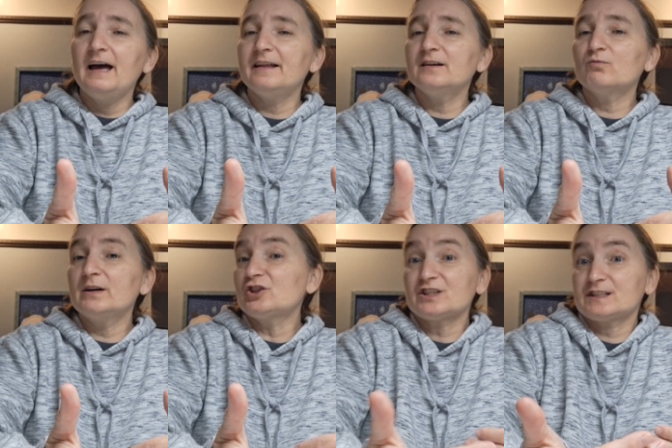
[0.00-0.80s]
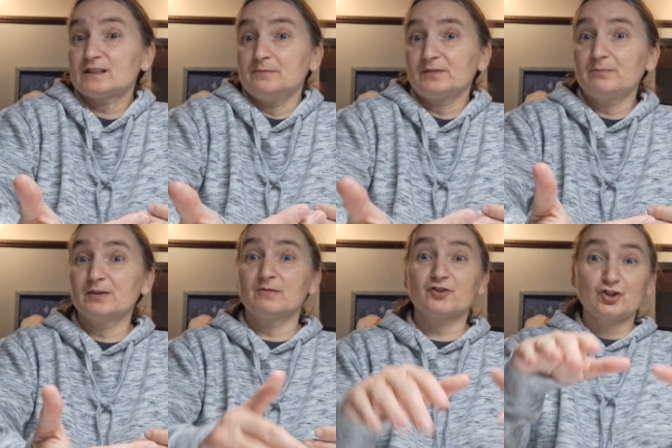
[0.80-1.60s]
and then we just simply
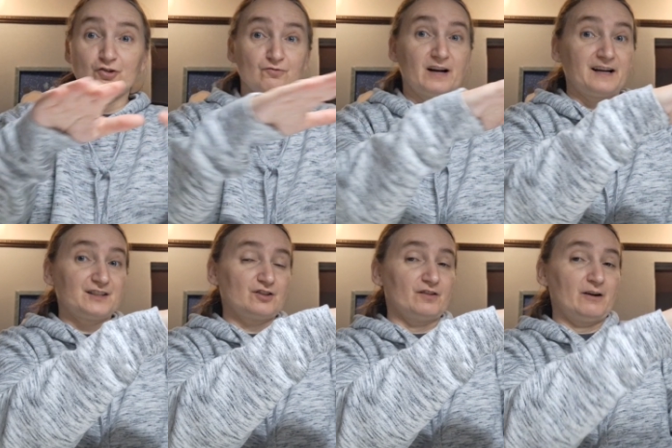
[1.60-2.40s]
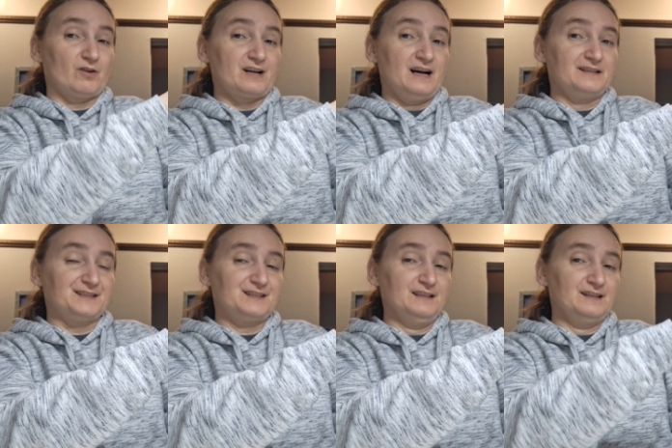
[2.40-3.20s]
put them on a shoe rack. So they were kind of
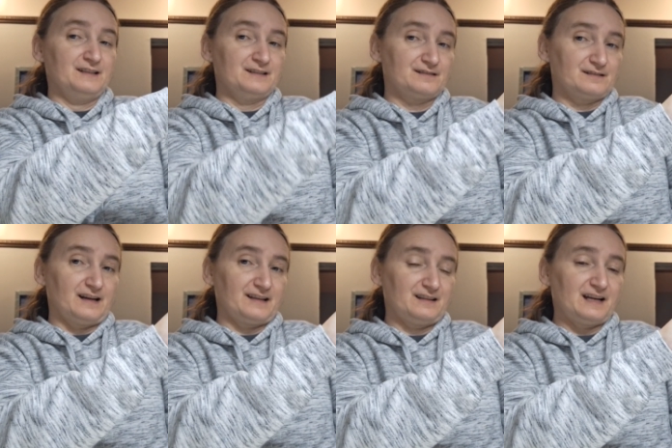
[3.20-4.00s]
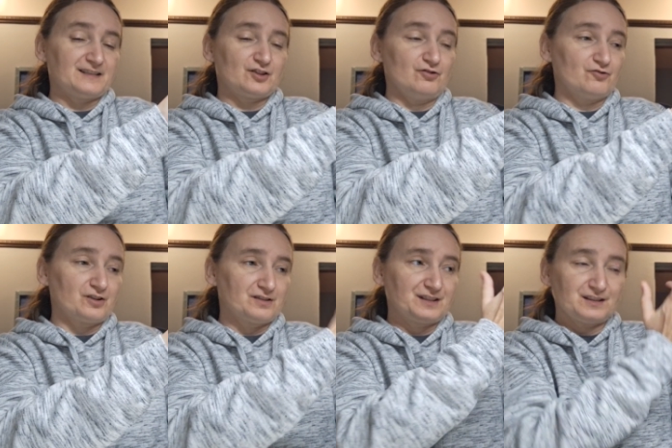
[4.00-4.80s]
sitting like that so you
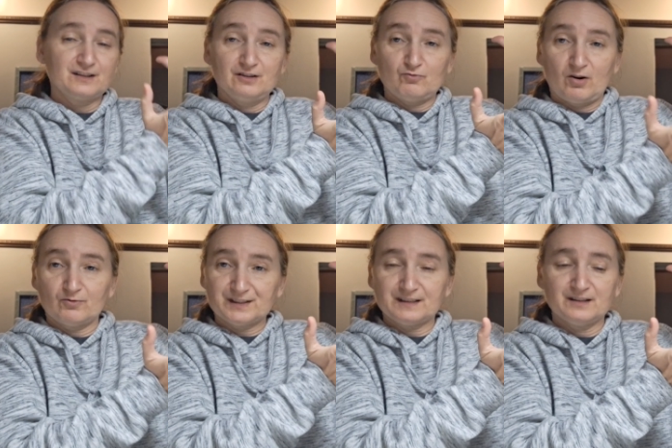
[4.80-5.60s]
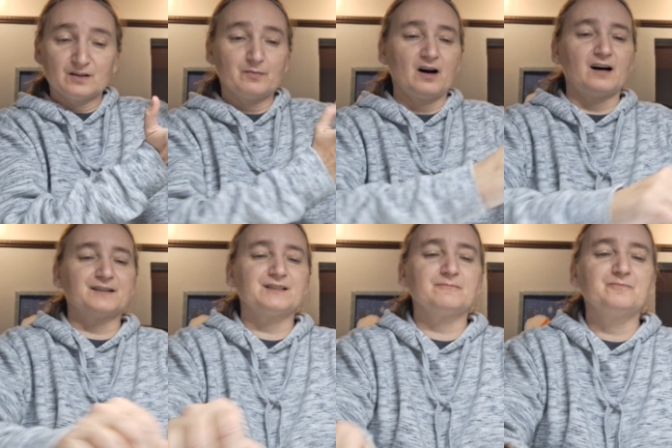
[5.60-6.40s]
could see what was in the
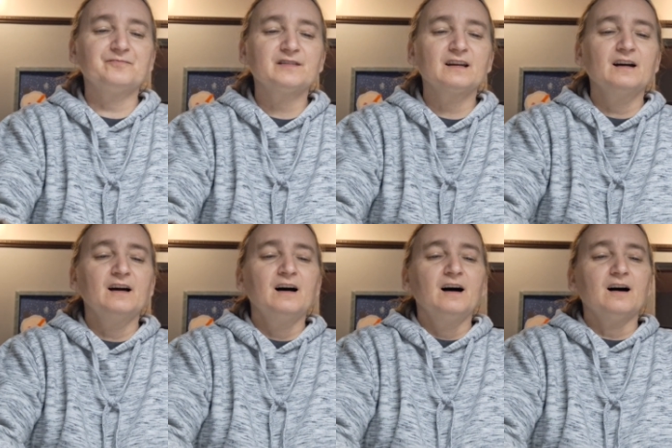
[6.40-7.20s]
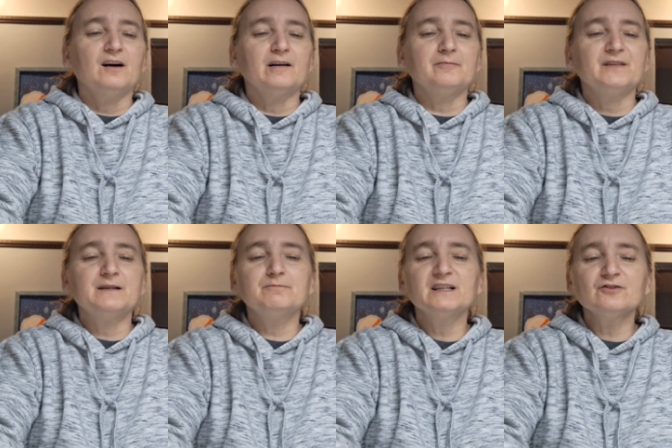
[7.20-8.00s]
box. Um,
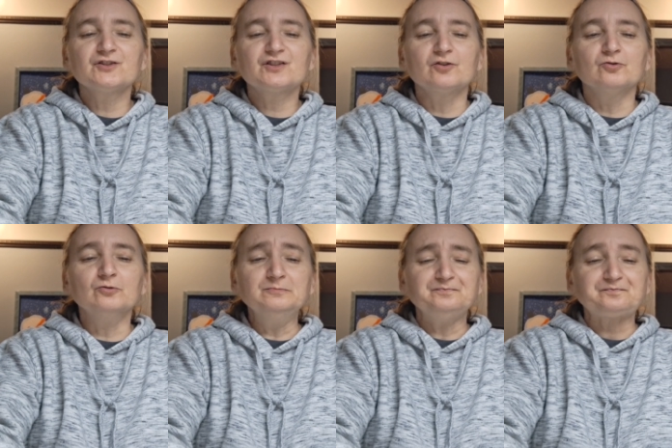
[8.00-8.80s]
in middle school,